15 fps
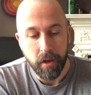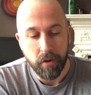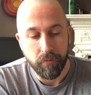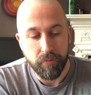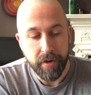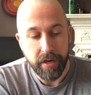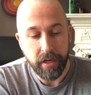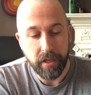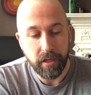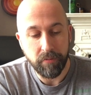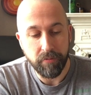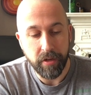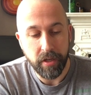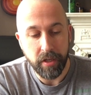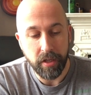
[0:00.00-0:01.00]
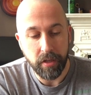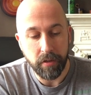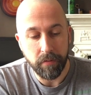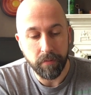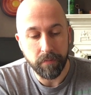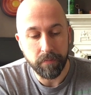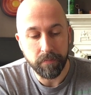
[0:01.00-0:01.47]
really,
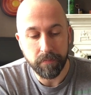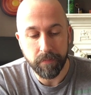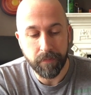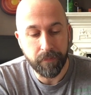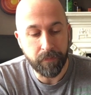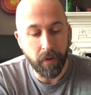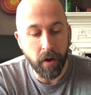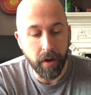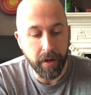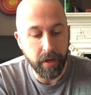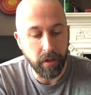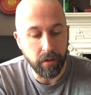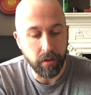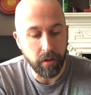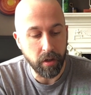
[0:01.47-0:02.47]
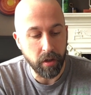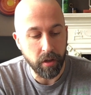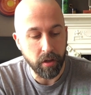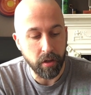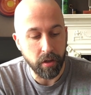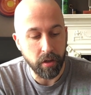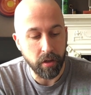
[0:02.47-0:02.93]
really fine
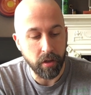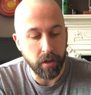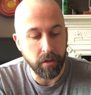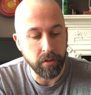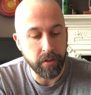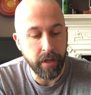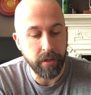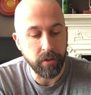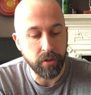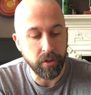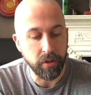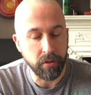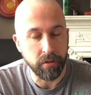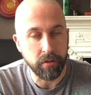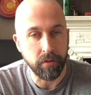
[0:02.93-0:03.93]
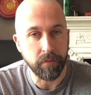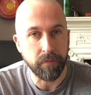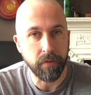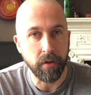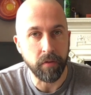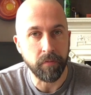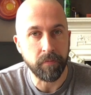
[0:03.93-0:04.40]
intentions
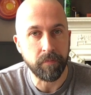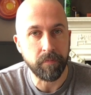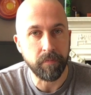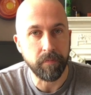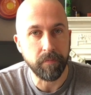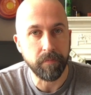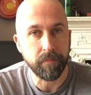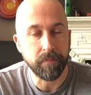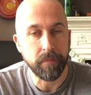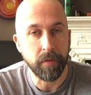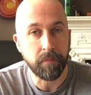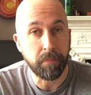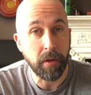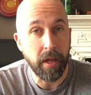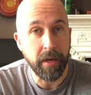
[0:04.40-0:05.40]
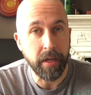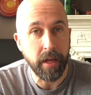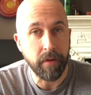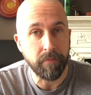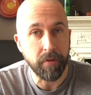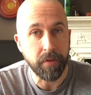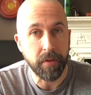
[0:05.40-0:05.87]
of planning
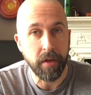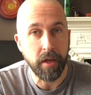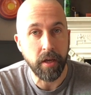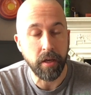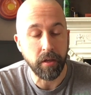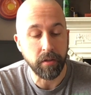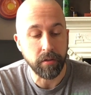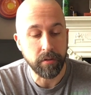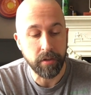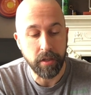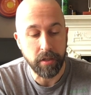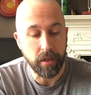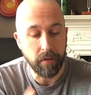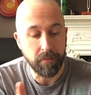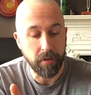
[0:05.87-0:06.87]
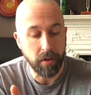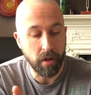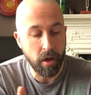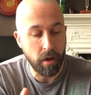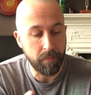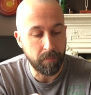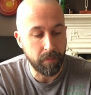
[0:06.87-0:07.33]
everything and setting everything
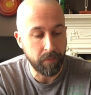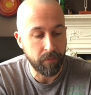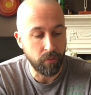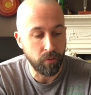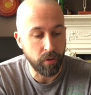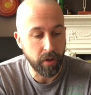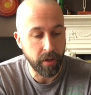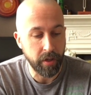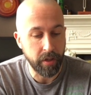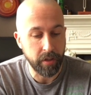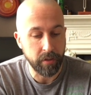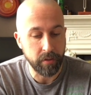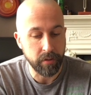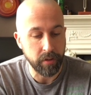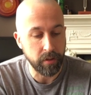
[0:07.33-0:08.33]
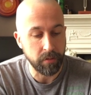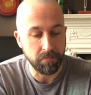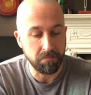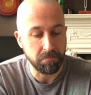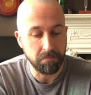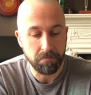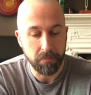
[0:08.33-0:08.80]
up beforehand,
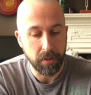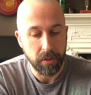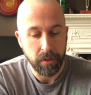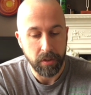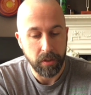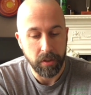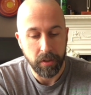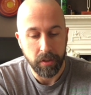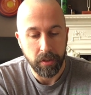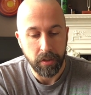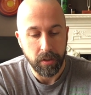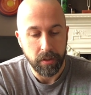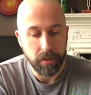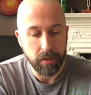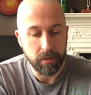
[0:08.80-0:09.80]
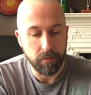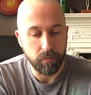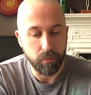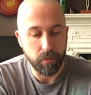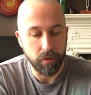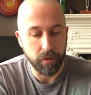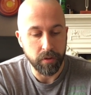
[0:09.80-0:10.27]
and it
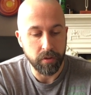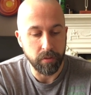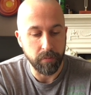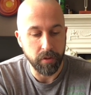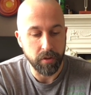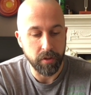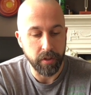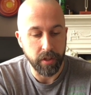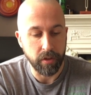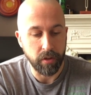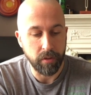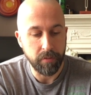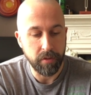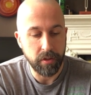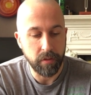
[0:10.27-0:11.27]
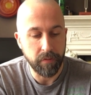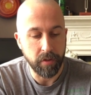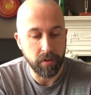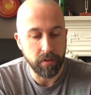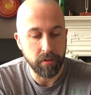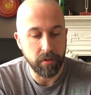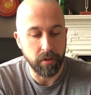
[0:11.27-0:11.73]
doesn't work so much now. Let me see if I
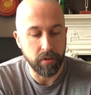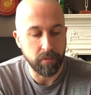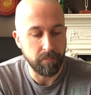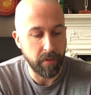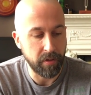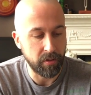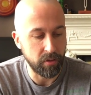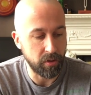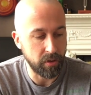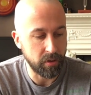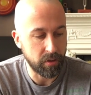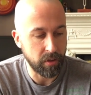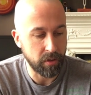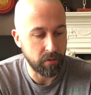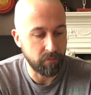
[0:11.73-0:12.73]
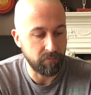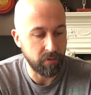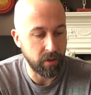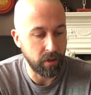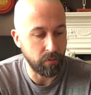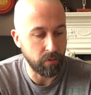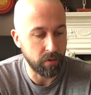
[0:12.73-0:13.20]
can search messages. That's
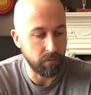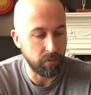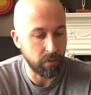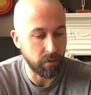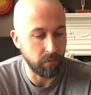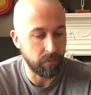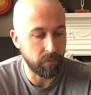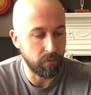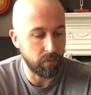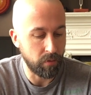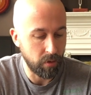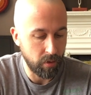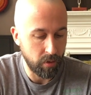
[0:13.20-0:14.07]
really what I'm looking for.